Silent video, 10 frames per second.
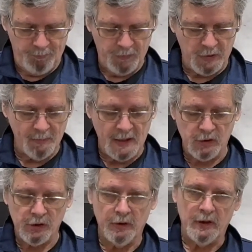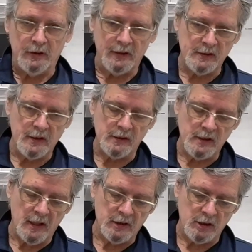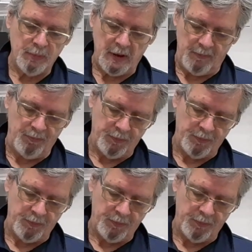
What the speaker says: to make sure that this does not spin.